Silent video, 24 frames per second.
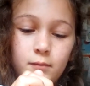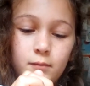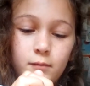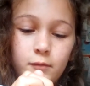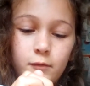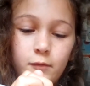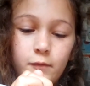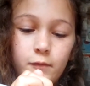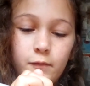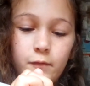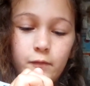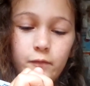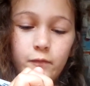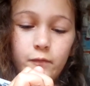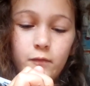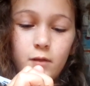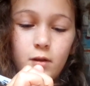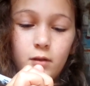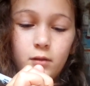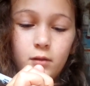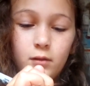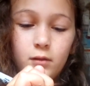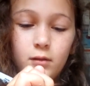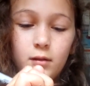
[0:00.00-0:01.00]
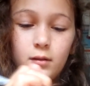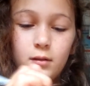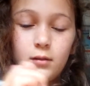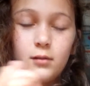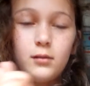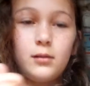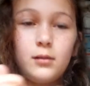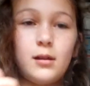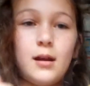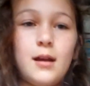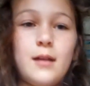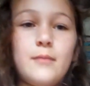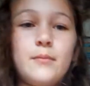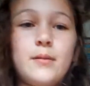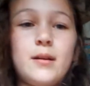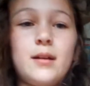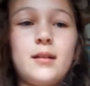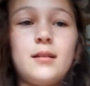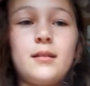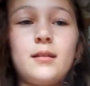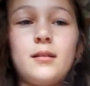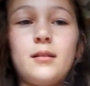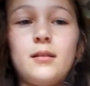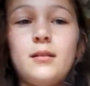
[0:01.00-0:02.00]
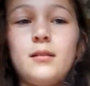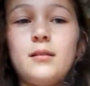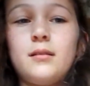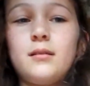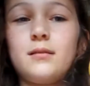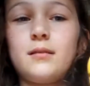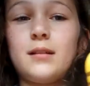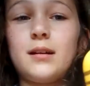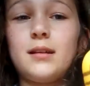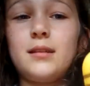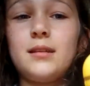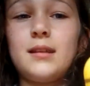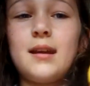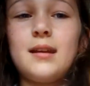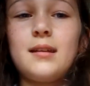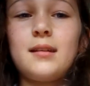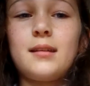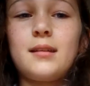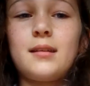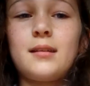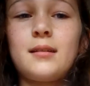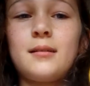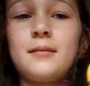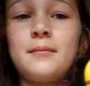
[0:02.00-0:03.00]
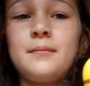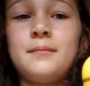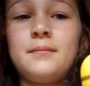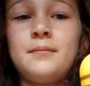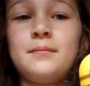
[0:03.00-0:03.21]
with those little eye bits on like this.